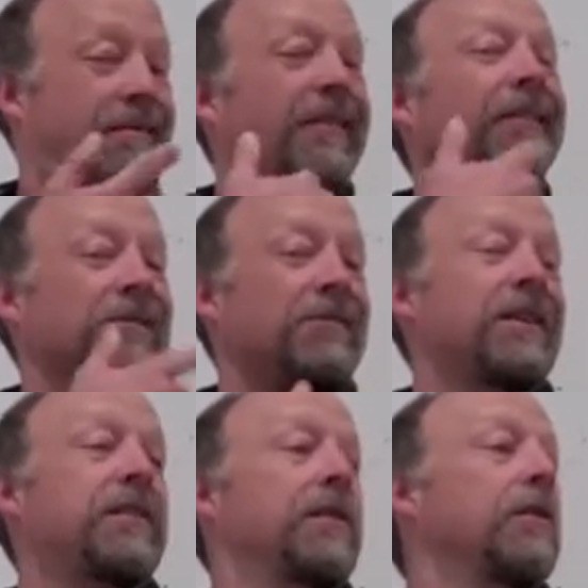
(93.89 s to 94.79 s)
it looks
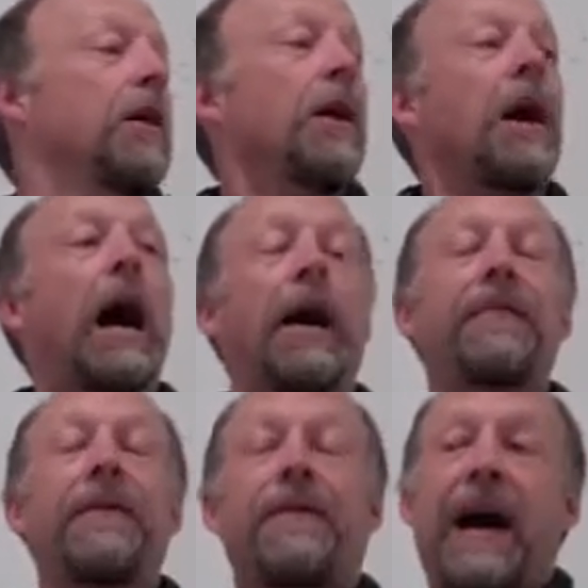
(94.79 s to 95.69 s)
right to you.
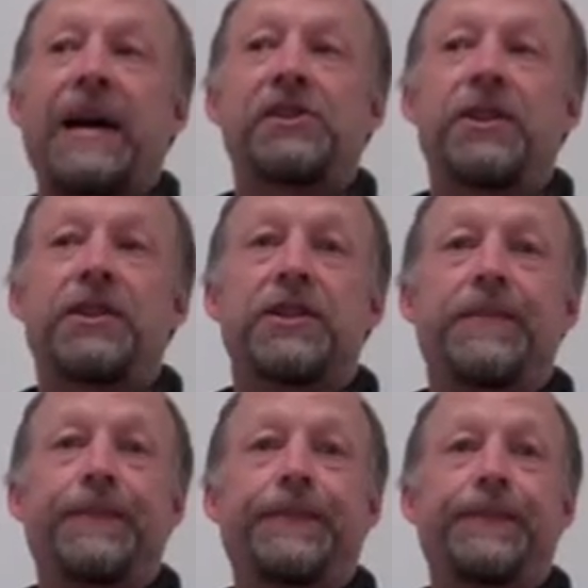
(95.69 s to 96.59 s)
Um, the fascists,
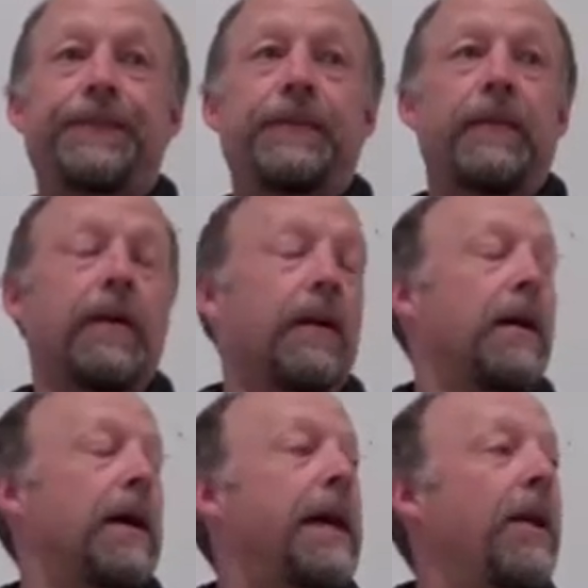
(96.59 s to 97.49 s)

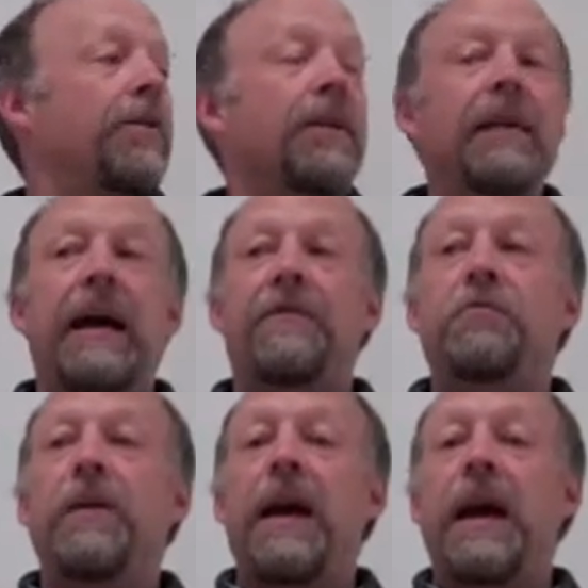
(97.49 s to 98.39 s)
and on the
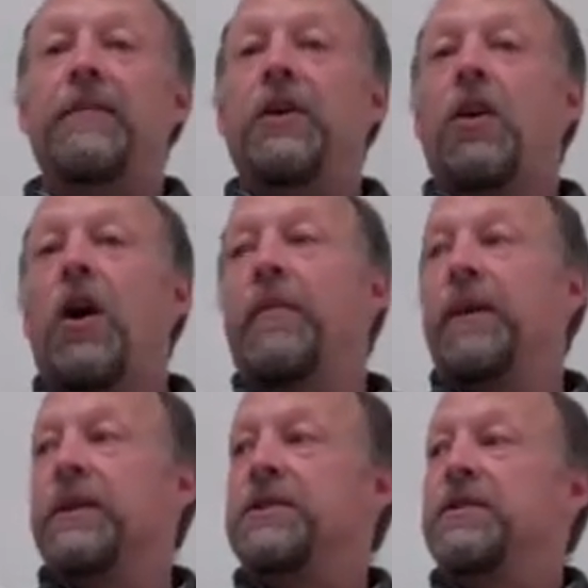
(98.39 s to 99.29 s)
left, we have the
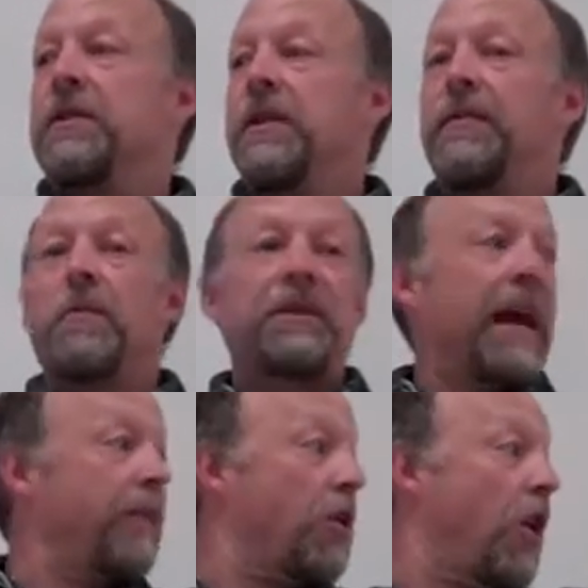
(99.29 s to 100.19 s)
communists. What they
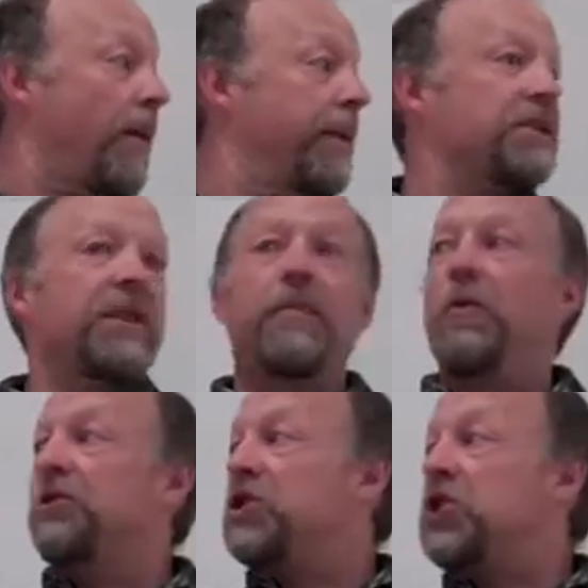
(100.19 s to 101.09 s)
have in common is they're
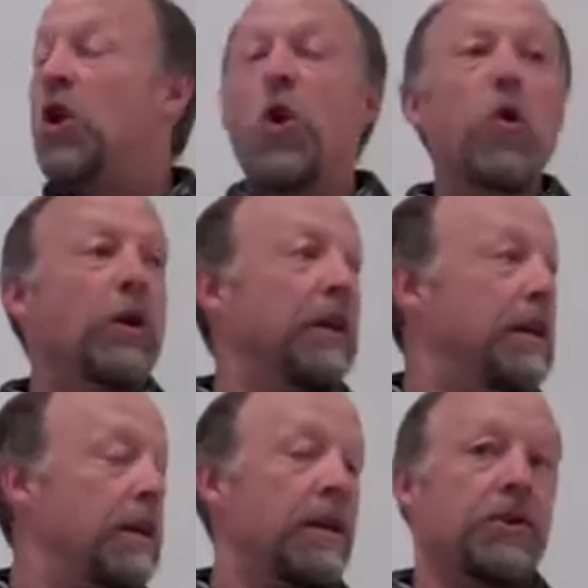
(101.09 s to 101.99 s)
both
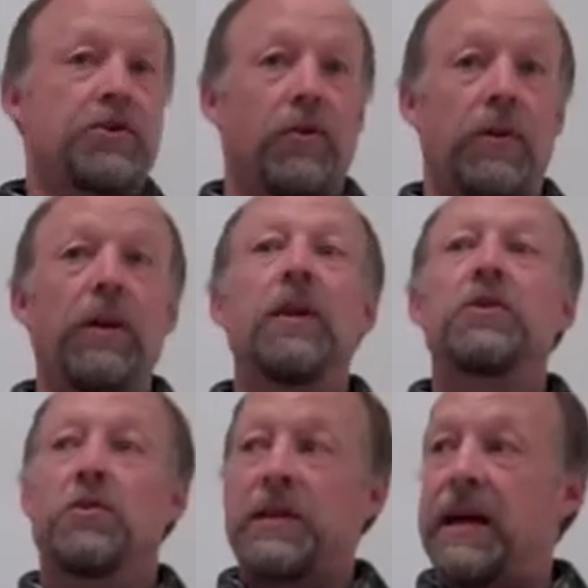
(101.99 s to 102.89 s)
totally in control,
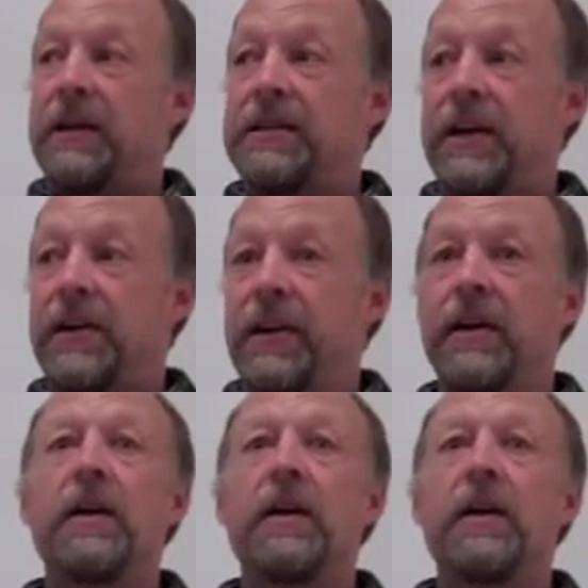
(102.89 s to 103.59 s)
totalitarian,